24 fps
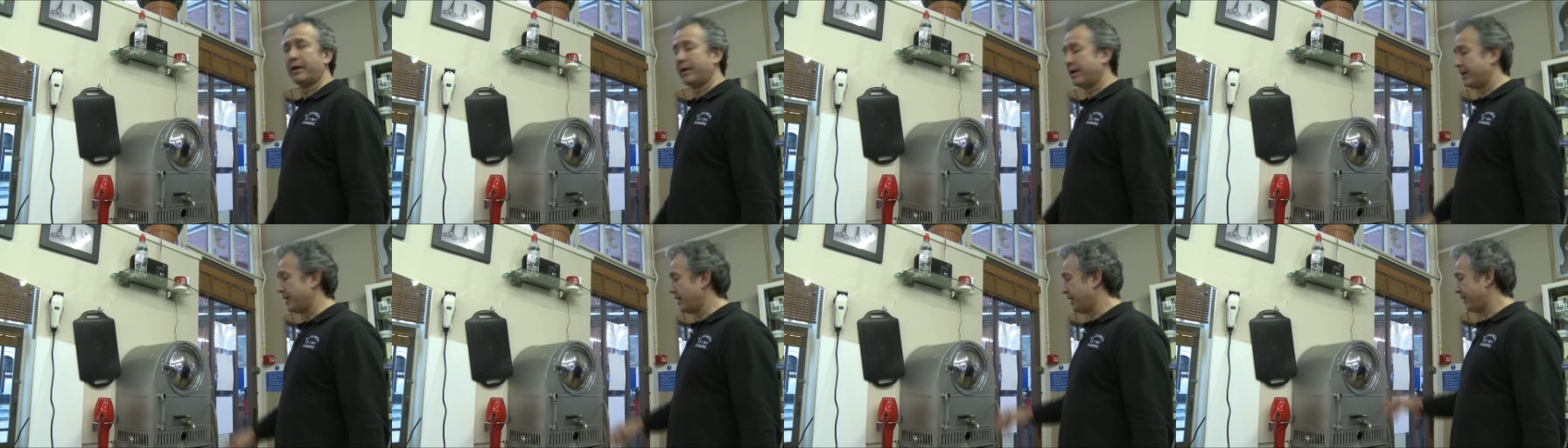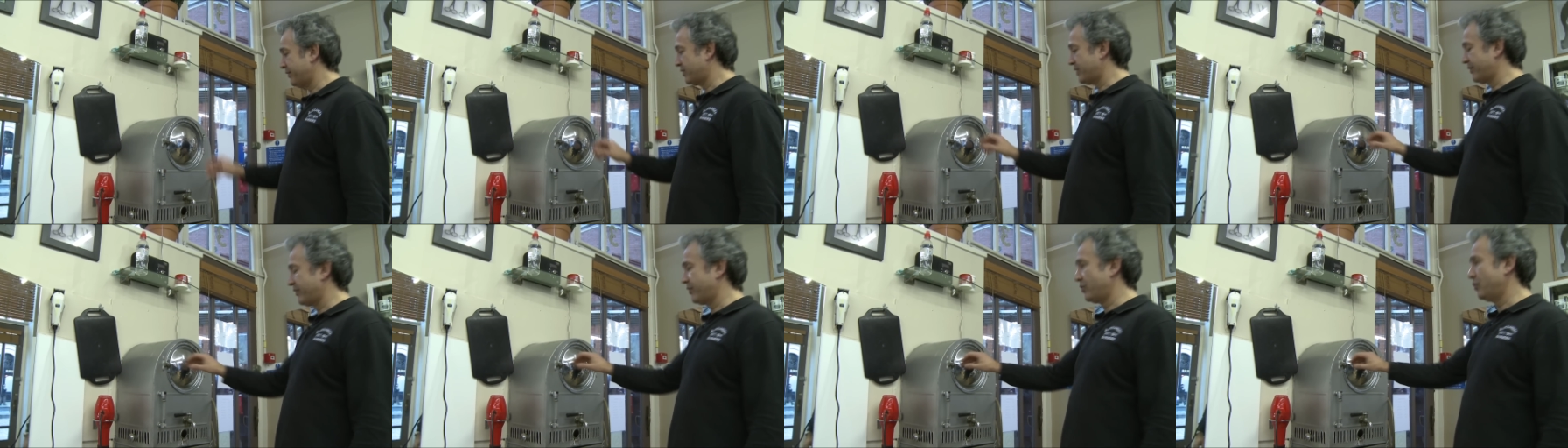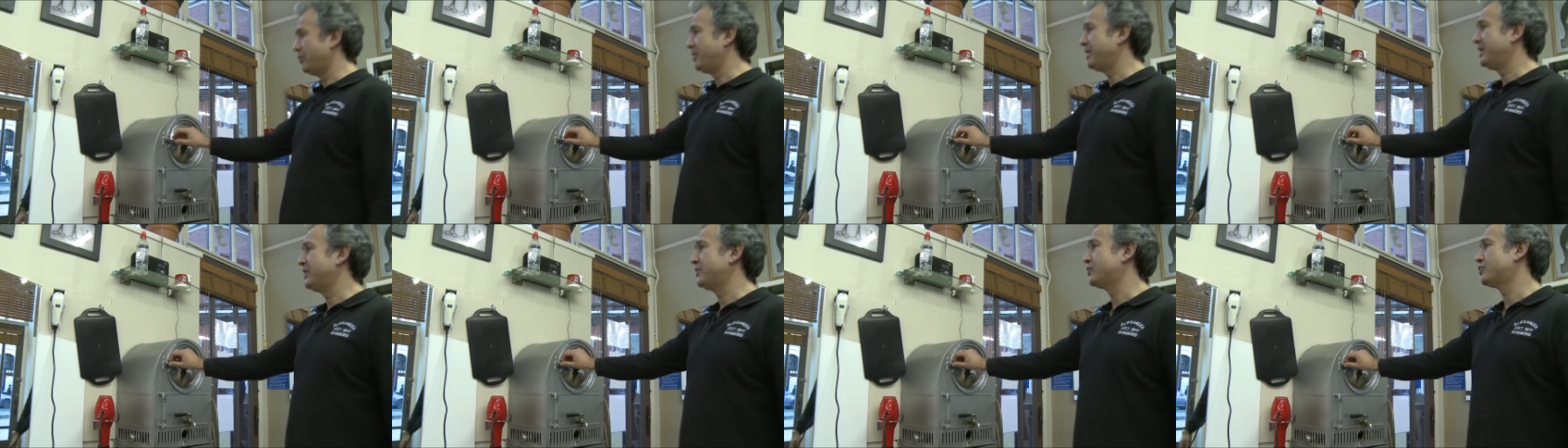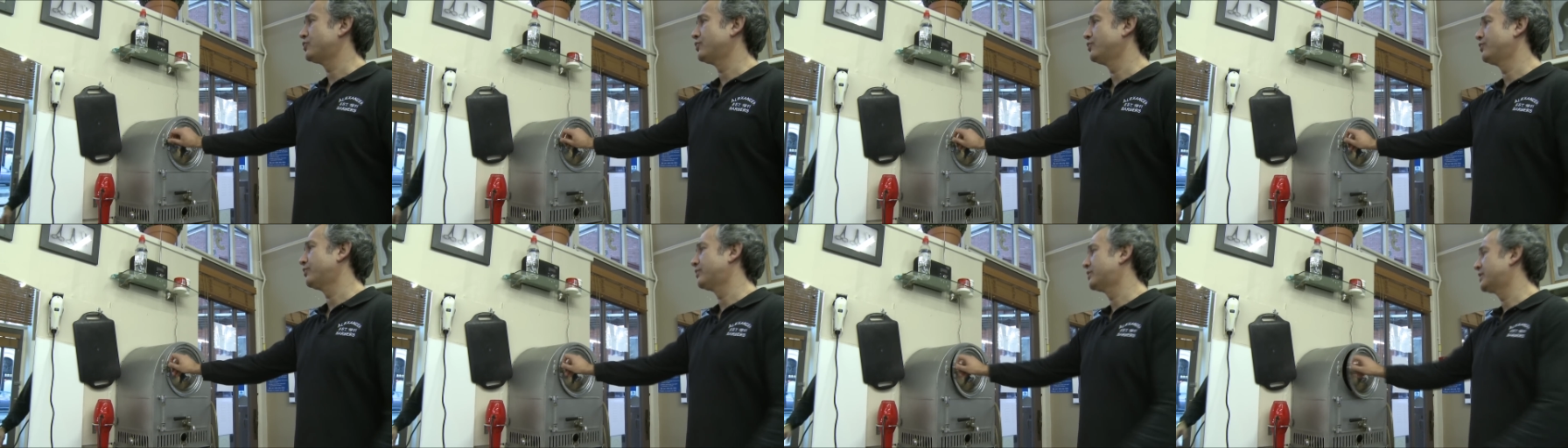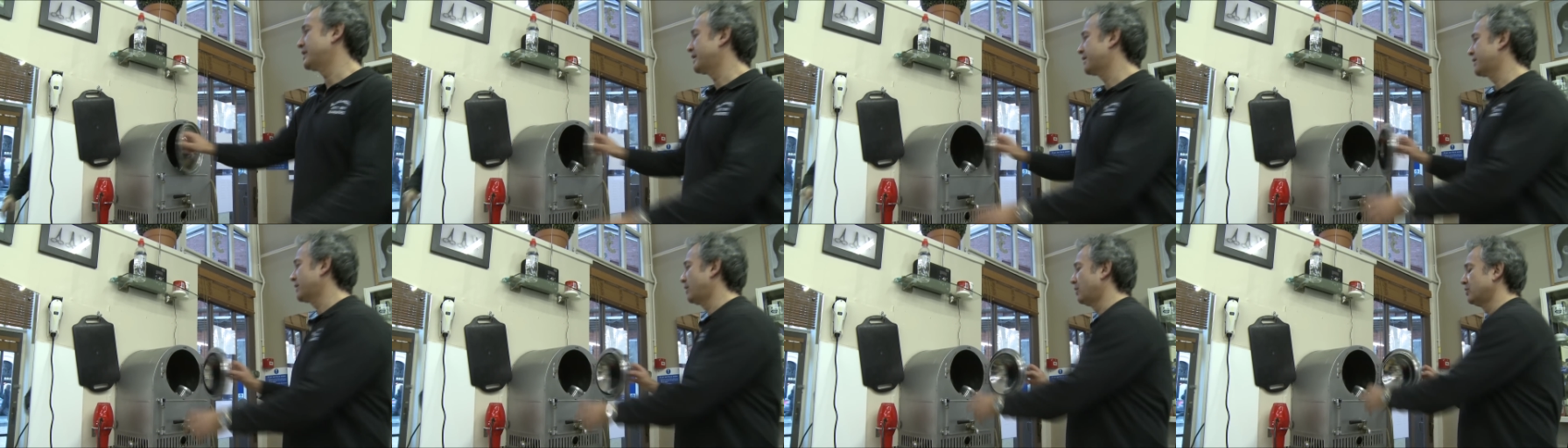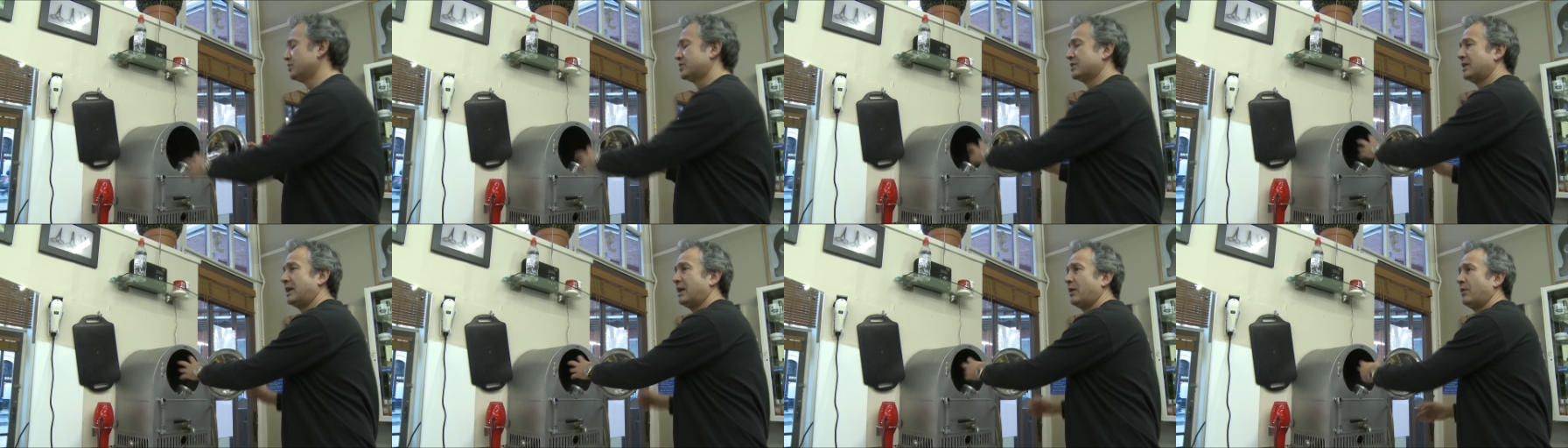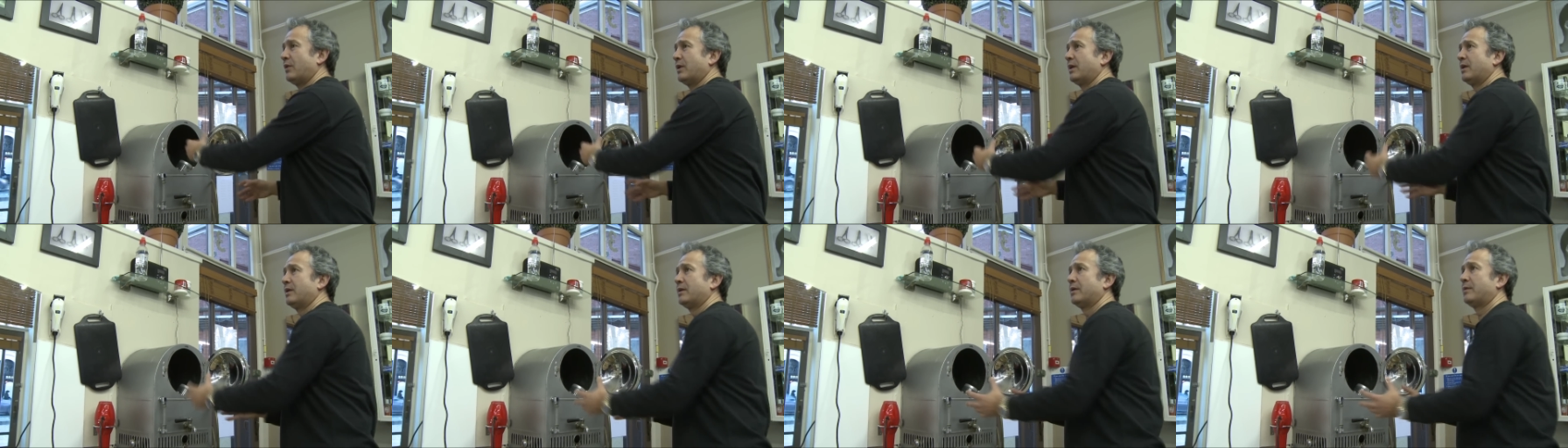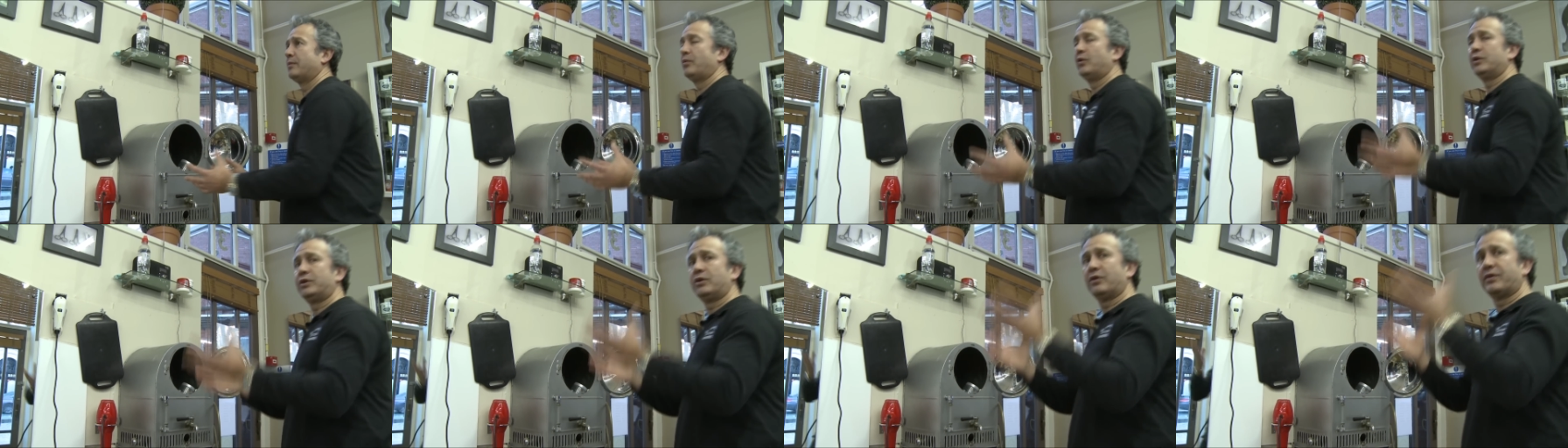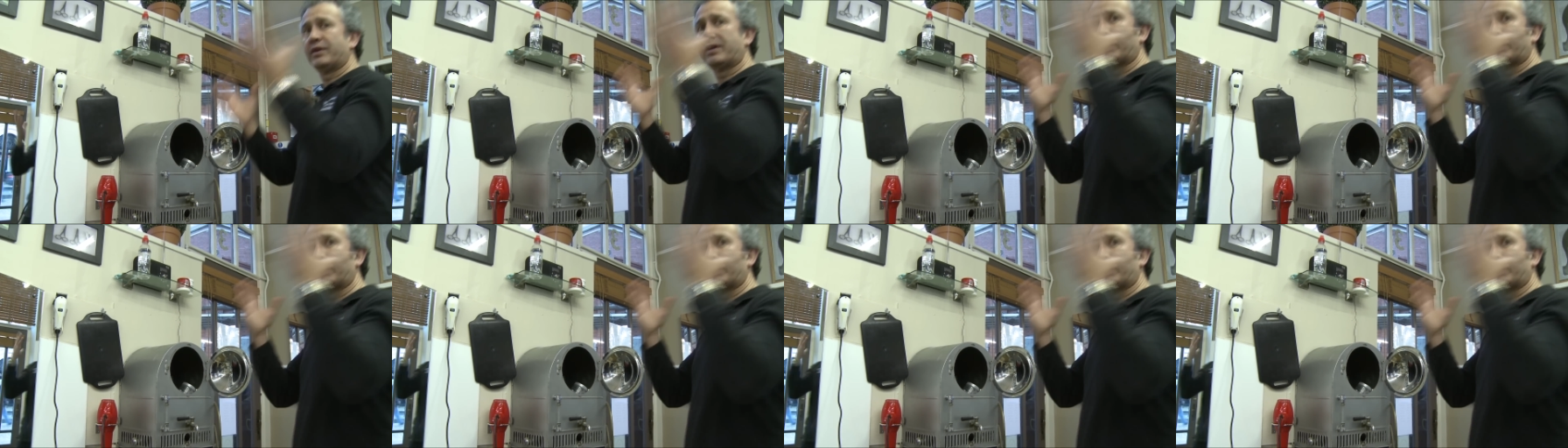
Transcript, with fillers: and after a few minutes you take the hot towel, put it on